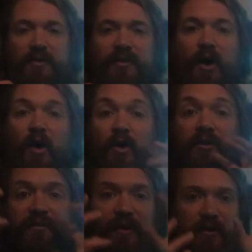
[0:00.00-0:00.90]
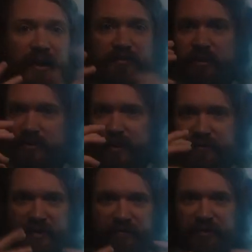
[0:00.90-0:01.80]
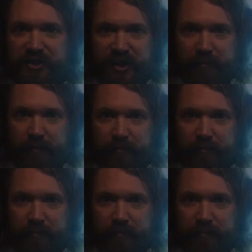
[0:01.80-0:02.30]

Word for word: the, all of their electrons have a different shape.